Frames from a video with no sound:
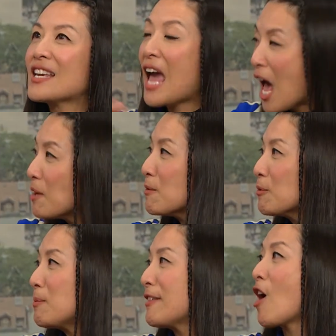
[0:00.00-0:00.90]
the Academy
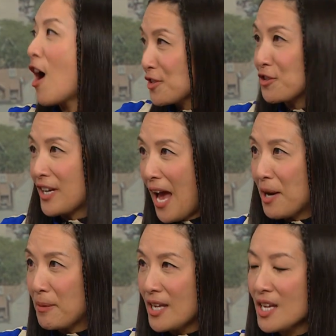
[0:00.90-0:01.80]
would be the Oscar
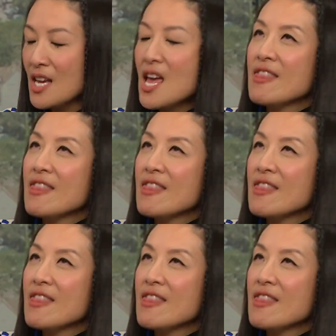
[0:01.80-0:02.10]
Academy.